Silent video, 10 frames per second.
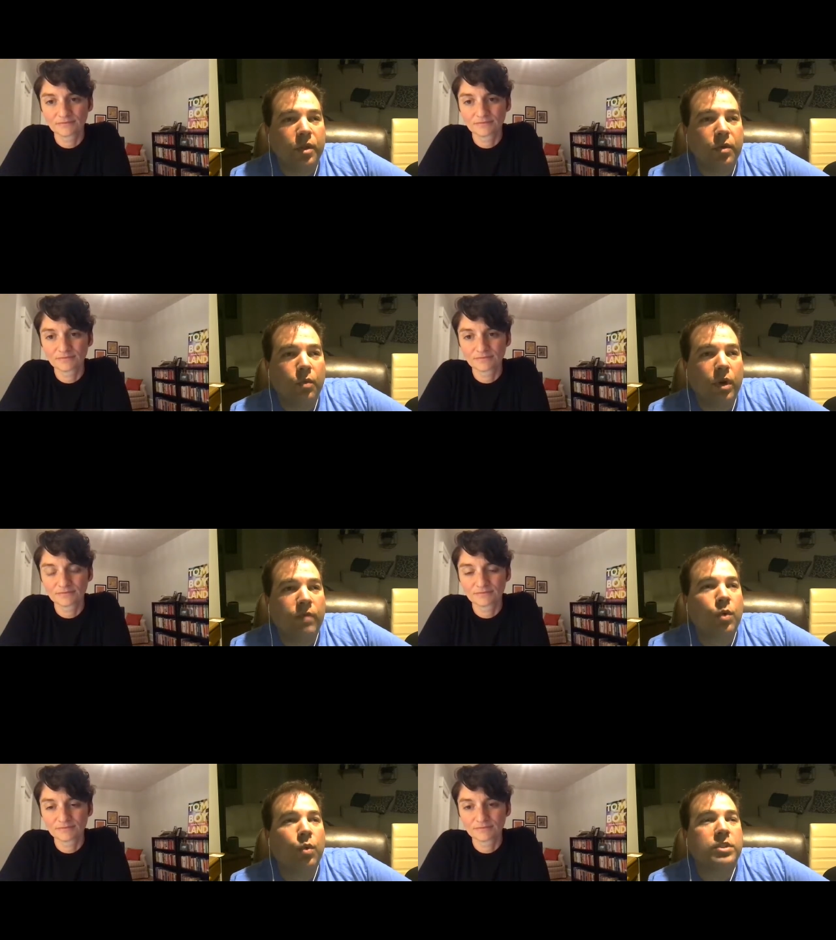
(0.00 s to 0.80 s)

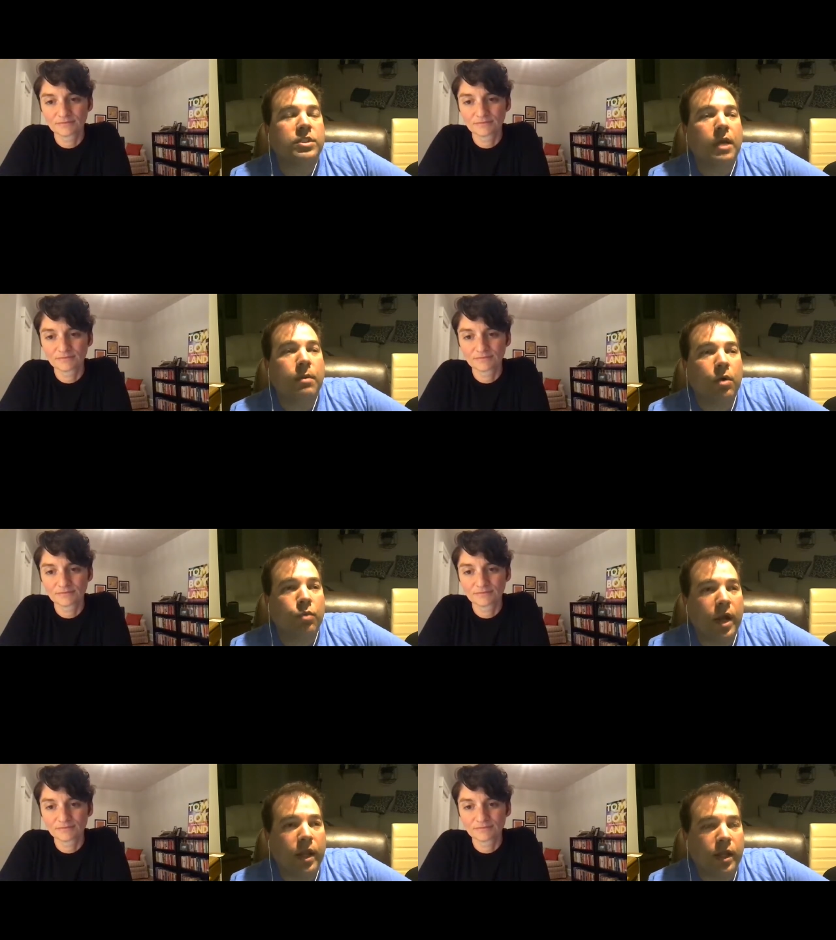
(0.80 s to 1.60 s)
Speaker 1: whatever you want to say about
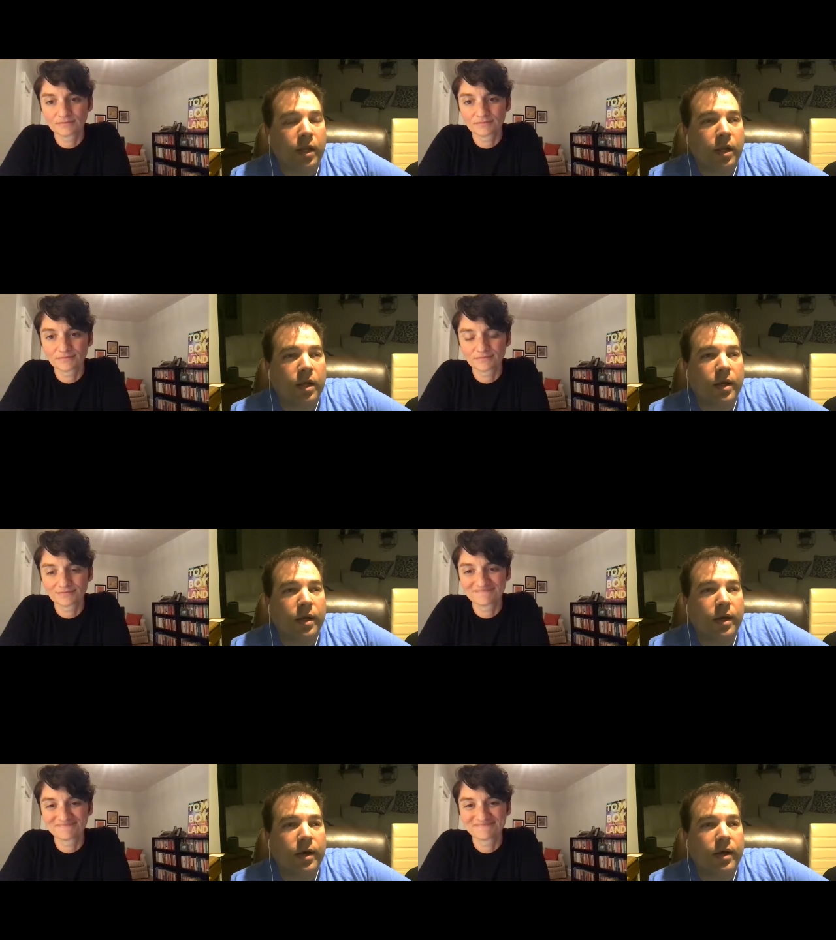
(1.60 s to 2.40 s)
writing,
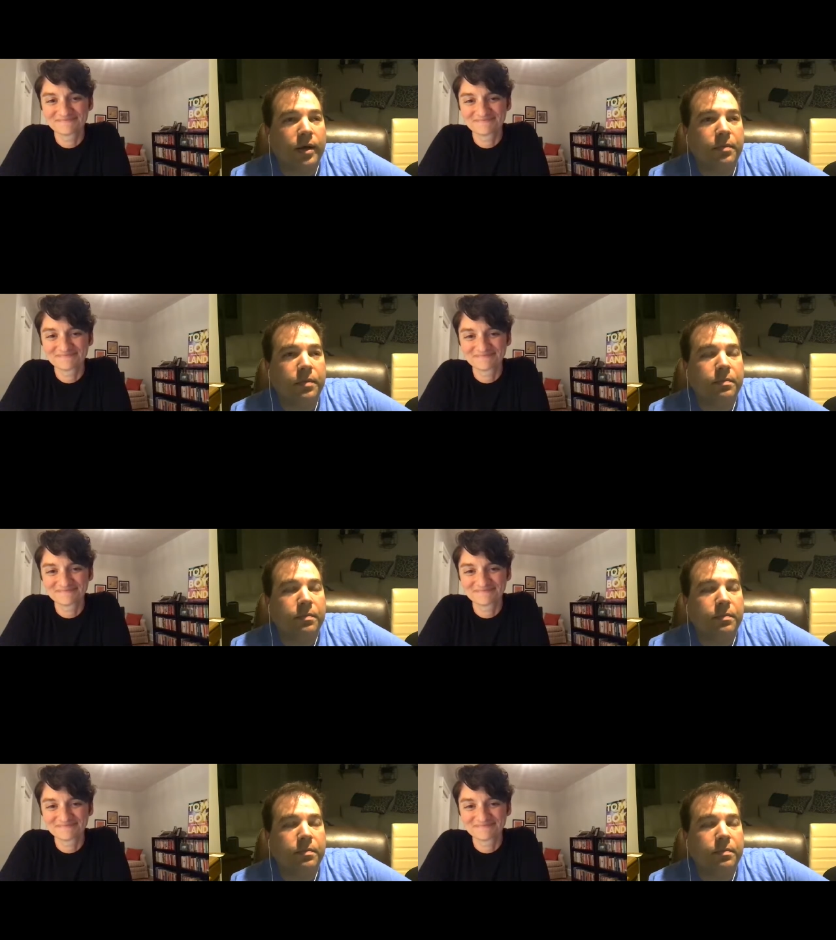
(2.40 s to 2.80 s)
uh,